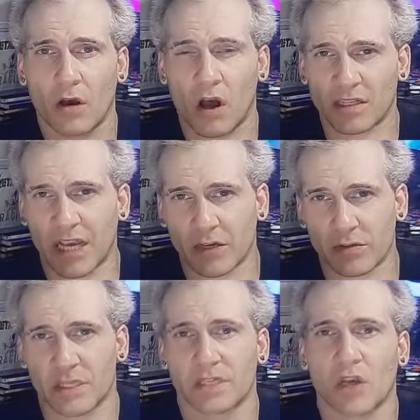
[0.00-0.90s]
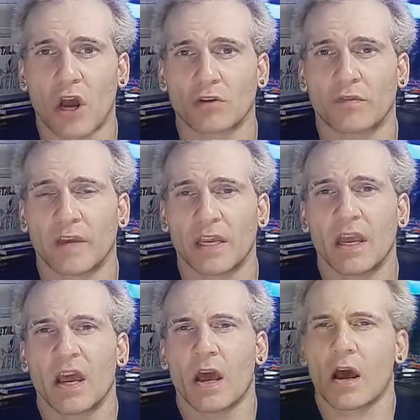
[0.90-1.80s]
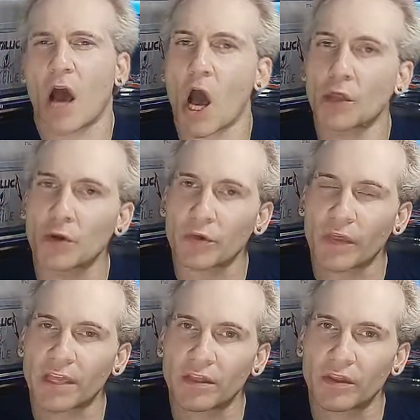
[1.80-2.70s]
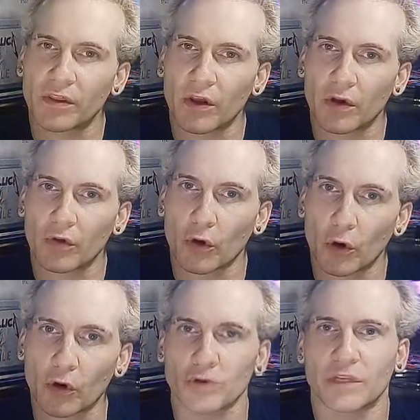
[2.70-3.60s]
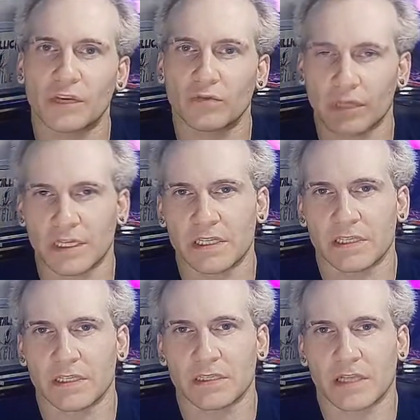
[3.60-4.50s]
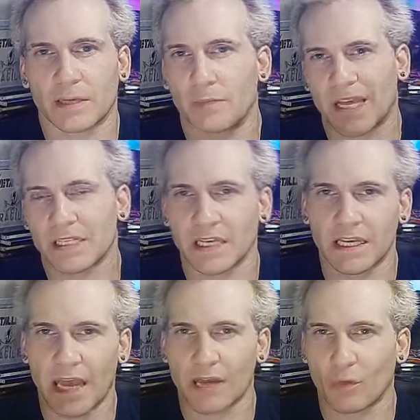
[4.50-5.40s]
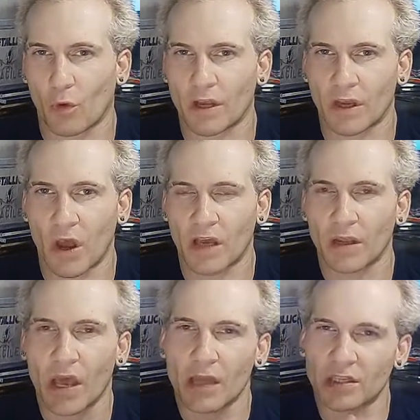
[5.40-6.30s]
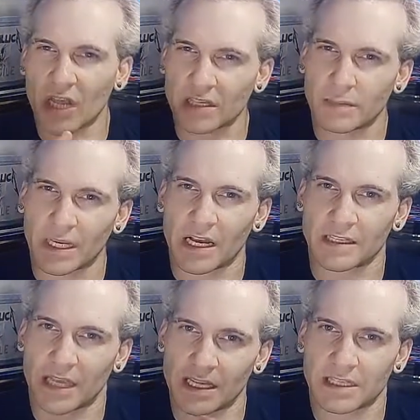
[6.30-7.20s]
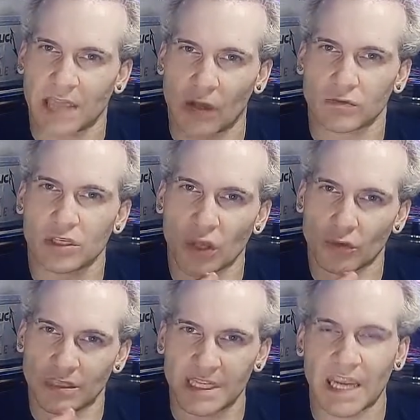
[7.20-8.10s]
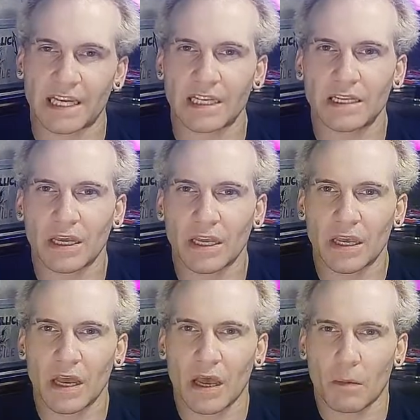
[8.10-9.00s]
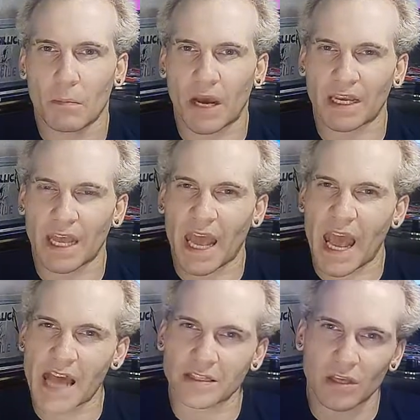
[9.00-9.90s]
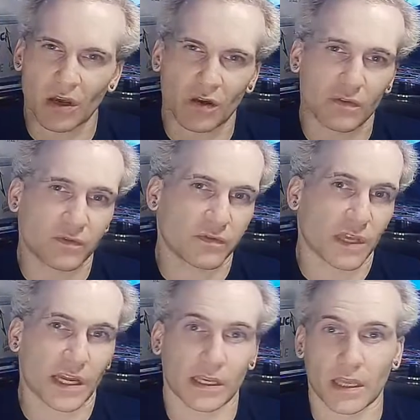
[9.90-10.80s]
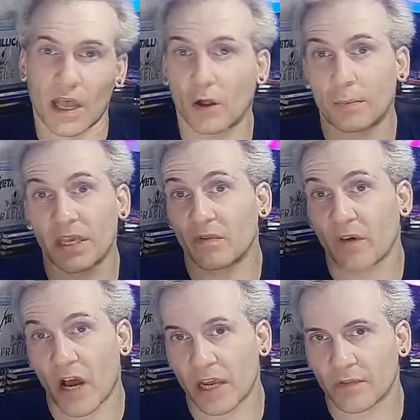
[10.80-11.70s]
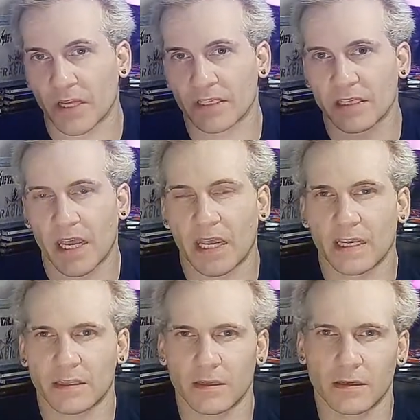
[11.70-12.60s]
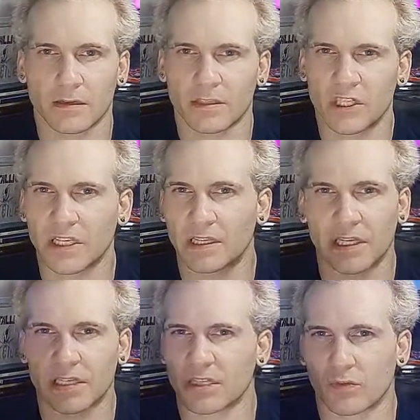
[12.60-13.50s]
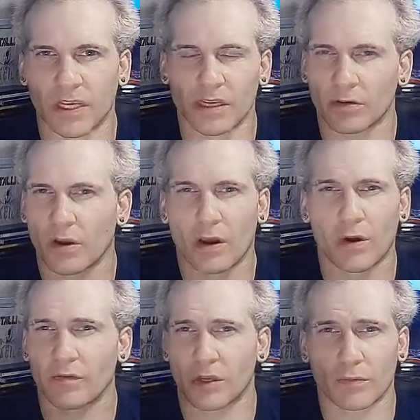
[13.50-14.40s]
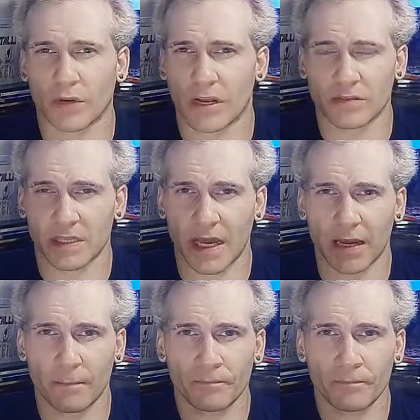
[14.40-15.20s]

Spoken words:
Autechre's discography other than their early releases like Bass Cadet and whatnot, just because it sounds so dated. But as of like LP5, let's say, in the Chile Suite or however you pronounce that,